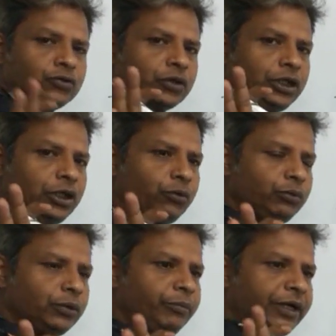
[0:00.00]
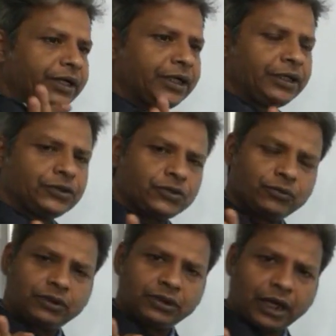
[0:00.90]
so you will maintenance to
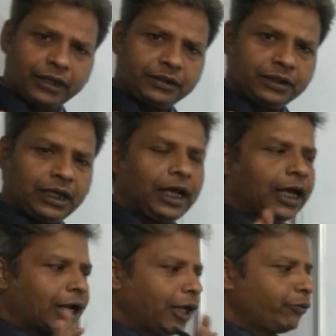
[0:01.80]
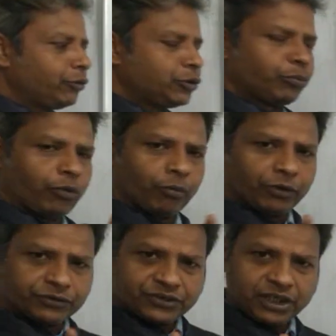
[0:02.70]
the diet along with the
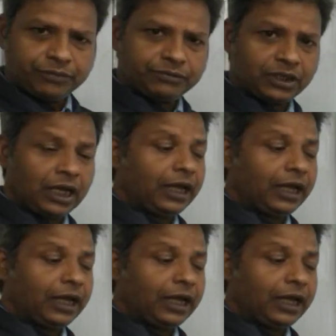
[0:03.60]
proper sleep,